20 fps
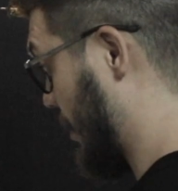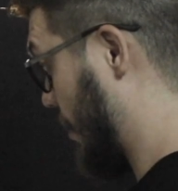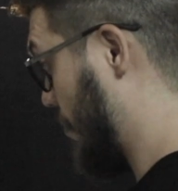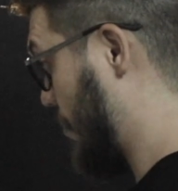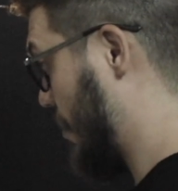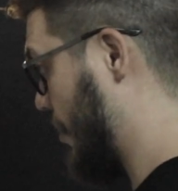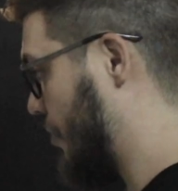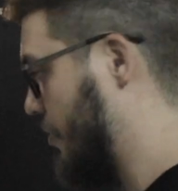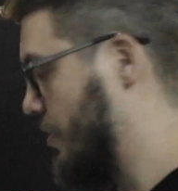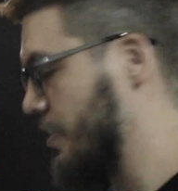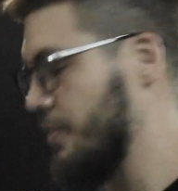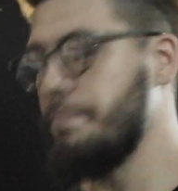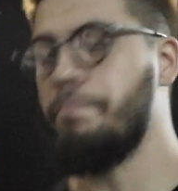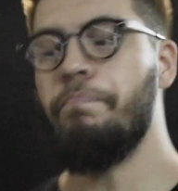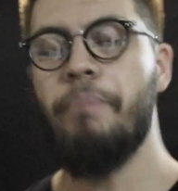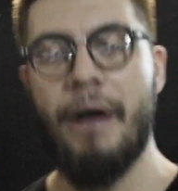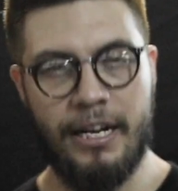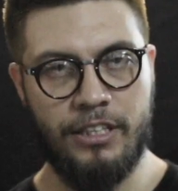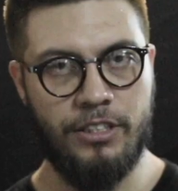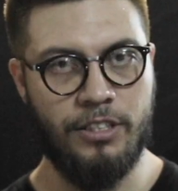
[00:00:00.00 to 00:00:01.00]
to compare to this.
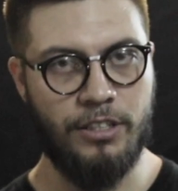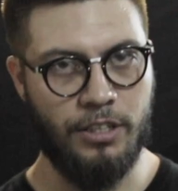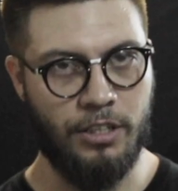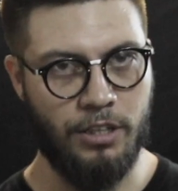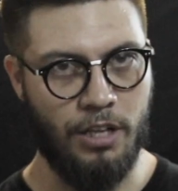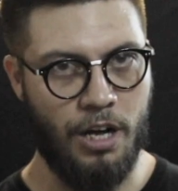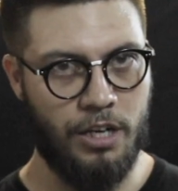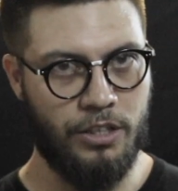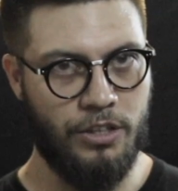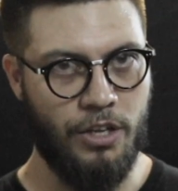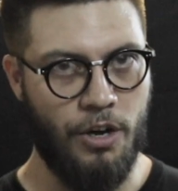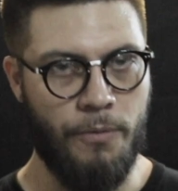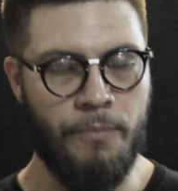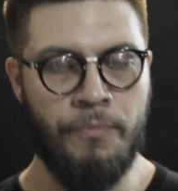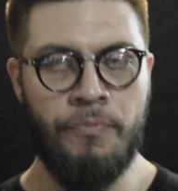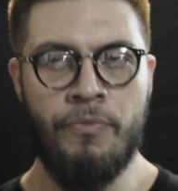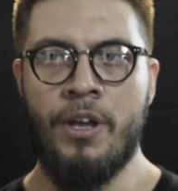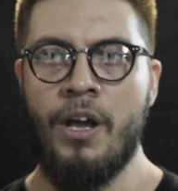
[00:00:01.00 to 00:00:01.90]
Back to the Glock though.